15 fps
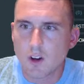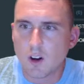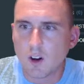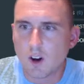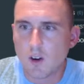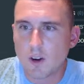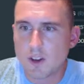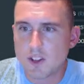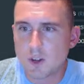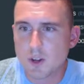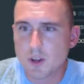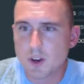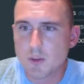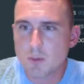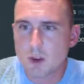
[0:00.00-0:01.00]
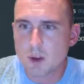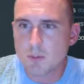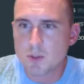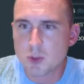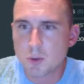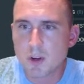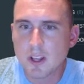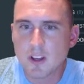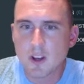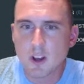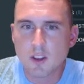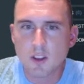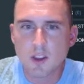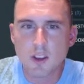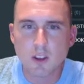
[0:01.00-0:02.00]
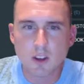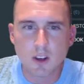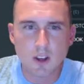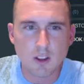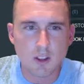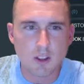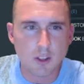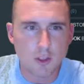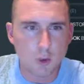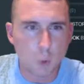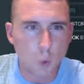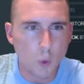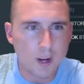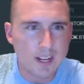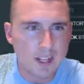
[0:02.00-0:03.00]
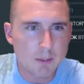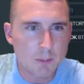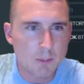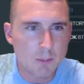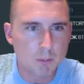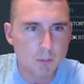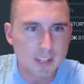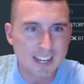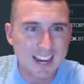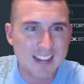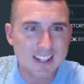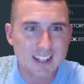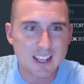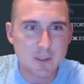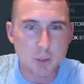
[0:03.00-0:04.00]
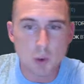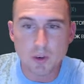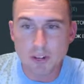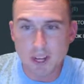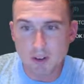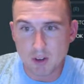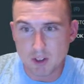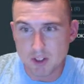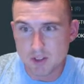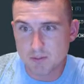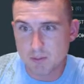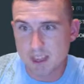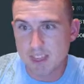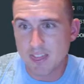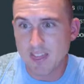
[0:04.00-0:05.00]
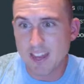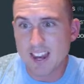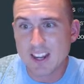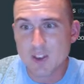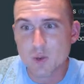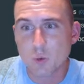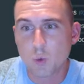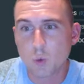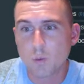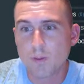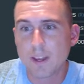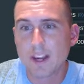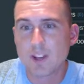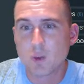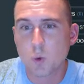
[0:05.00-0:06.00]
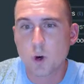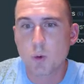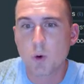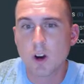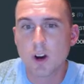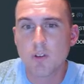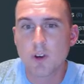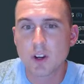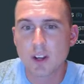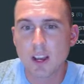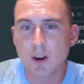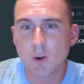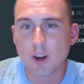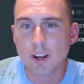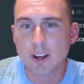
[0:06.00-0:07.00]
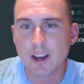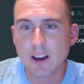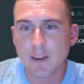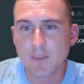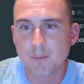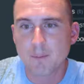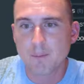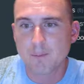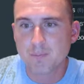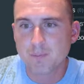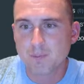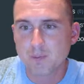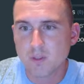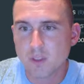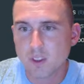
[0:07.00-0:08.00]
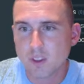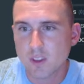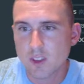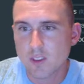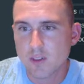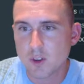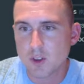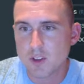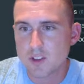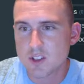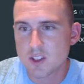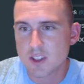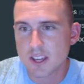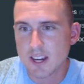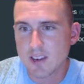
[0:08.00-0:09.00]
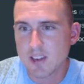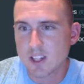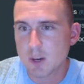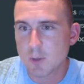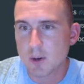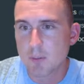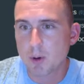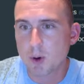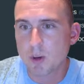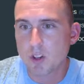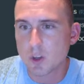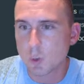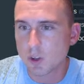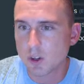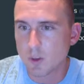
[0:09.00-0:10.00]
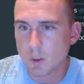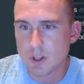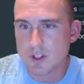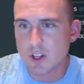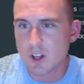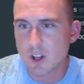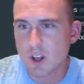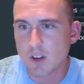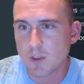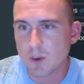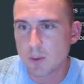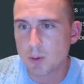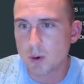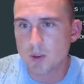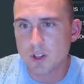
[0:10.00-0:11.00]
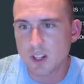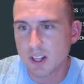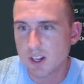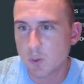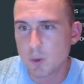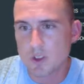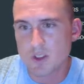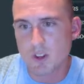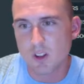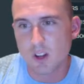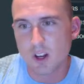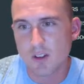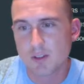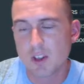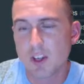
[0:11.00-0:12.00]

All right, so here I'm zooming in on the weighted 9-day moving average, and that is where we're hovering at right now. If you can see that, every time we approach it, we sell off. We approach again and we sell off.